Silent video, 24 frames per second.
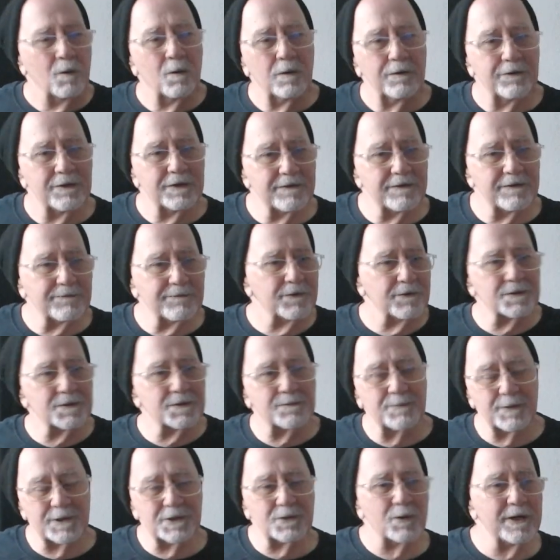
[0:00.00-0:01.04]
the difference
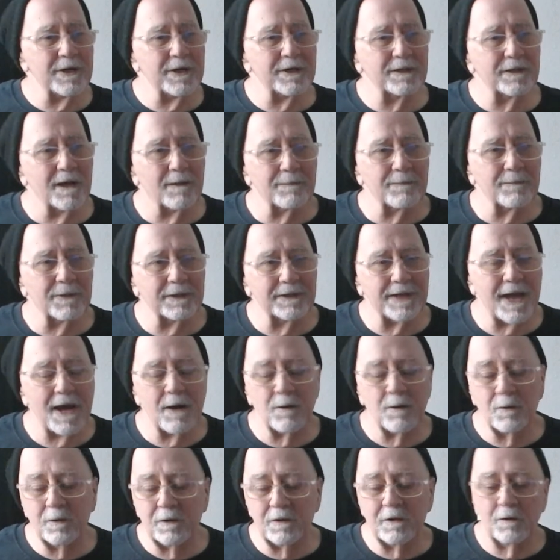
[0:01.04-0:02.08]
between them. But
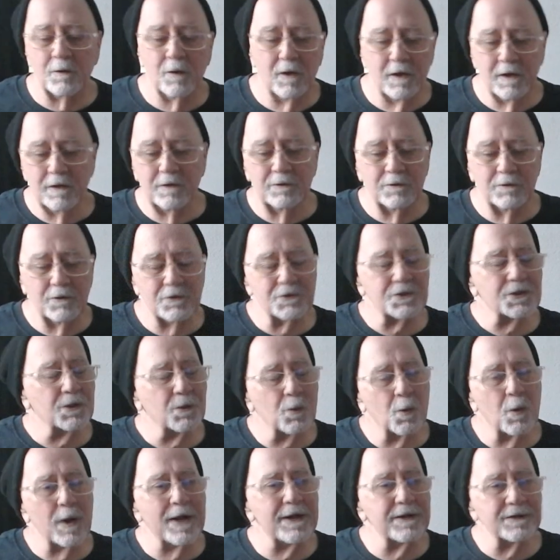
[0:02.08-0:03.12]
those are
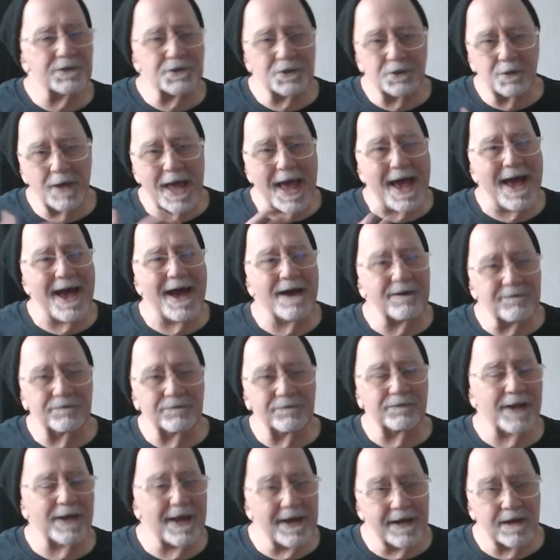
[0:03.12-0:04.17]
ways to add
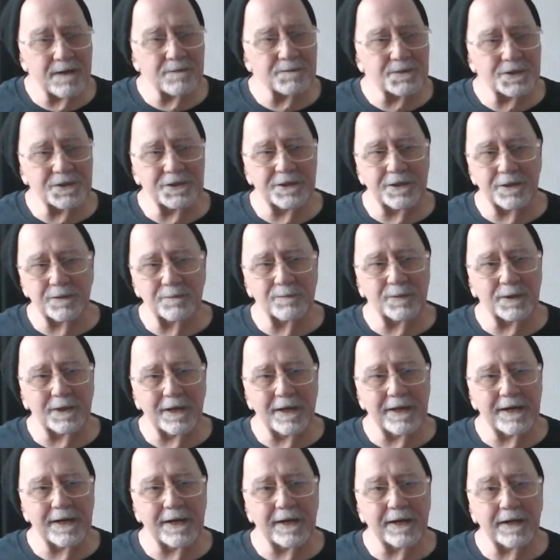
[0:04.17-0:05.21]
flams to your
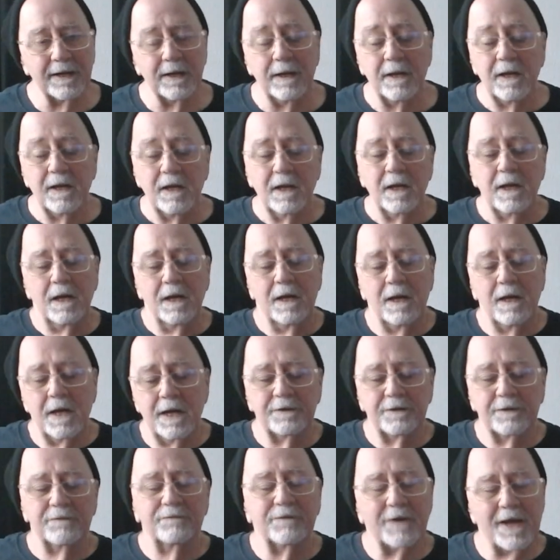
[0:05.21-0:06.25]
playing,
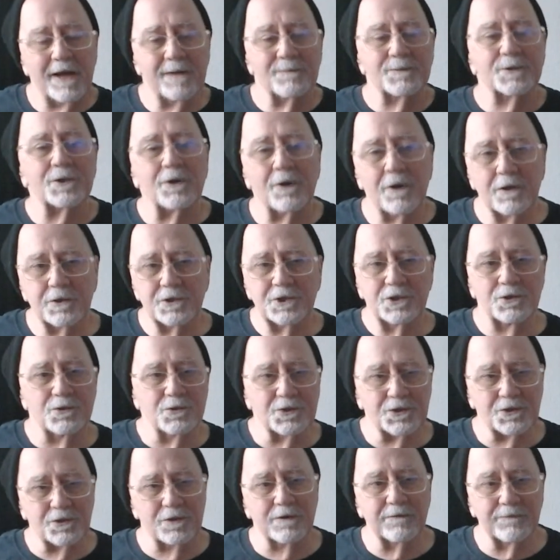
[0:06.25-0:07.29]
and the flams are on two
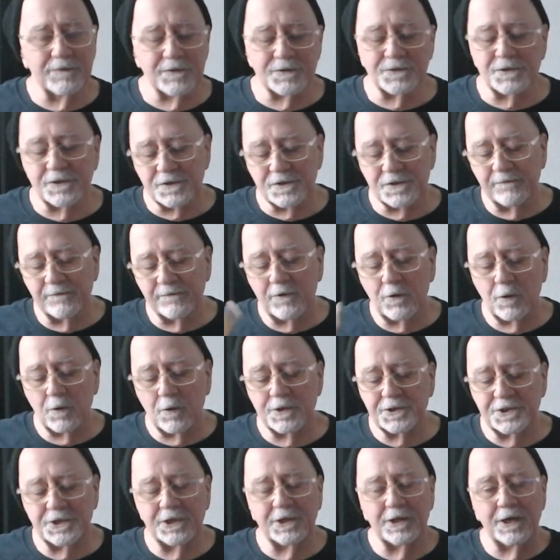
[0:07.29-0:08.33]
surfaces. Of
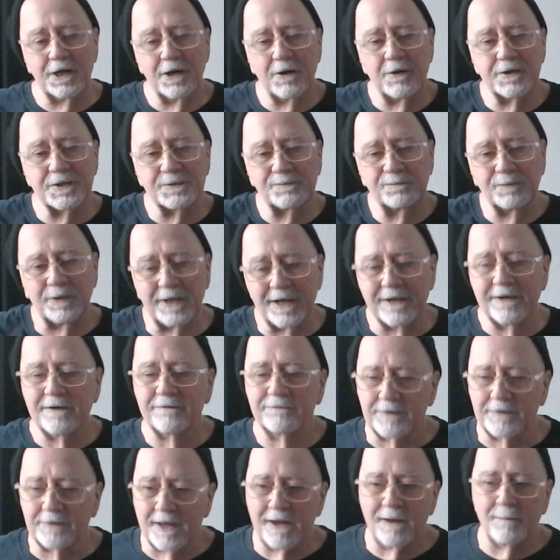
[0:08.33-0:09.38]
course, you can always play a
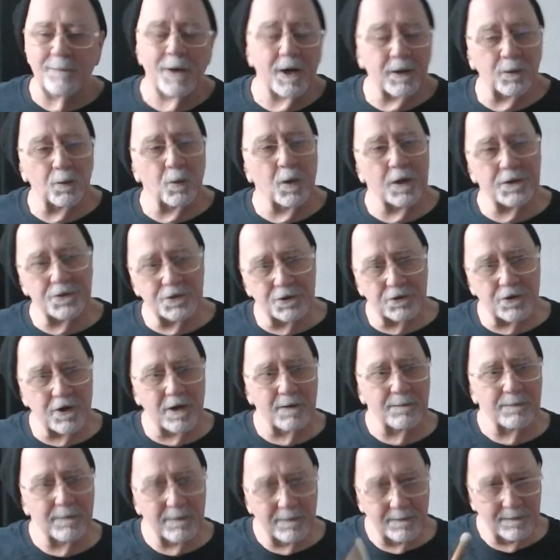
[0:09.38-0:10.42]
flam on one
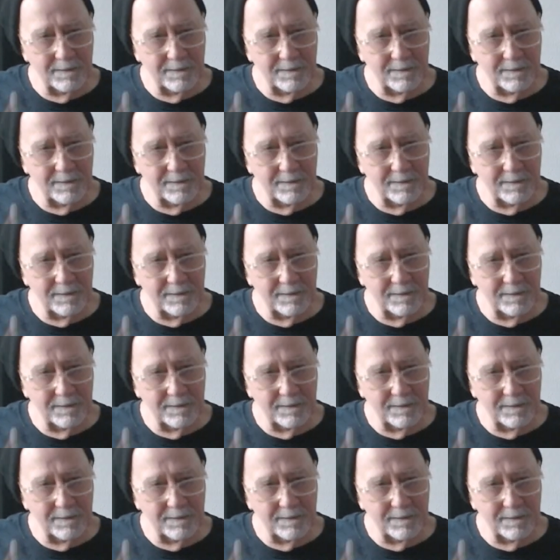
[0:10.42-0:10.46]
drum.